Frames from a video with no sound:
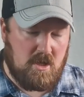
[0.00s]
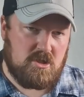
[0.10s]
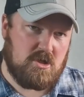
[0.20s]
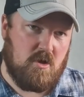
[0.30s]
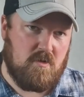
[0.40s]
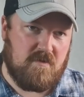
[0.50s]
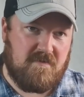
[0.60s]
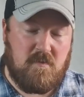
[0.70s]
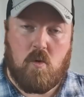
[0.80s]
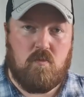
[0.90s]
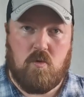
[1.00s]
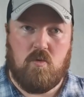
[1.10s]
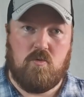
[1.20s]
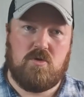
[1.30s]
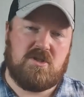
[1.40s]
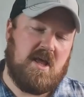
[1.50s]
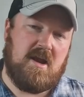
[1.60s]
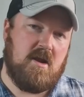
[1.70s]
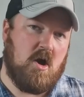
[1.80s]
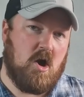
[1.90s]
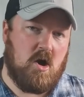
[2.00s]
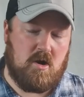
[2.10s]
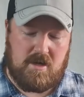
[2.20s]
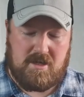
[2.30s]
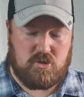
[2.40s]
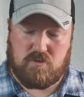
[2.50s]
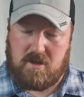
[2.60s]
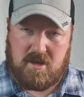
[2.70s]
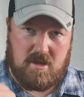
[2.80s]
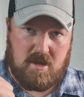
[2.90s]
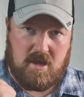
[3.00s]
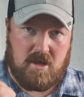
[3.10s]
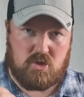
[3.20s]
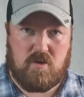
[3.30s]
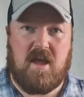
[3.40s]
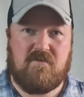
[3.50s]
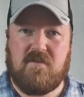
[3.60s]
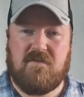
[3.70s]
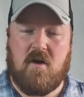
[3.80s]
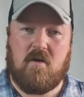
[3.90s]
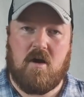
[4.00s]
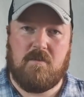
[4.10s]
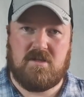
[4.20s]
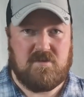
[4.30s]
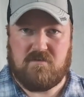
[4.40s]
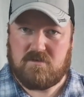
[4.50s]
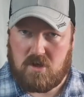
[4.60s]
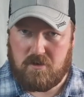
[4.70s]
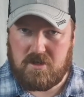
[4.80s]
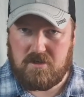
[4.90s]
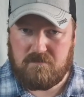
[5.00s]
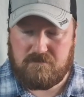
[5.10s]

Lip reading: So the 4 rules then are literally treat every firearm as if it was loaded,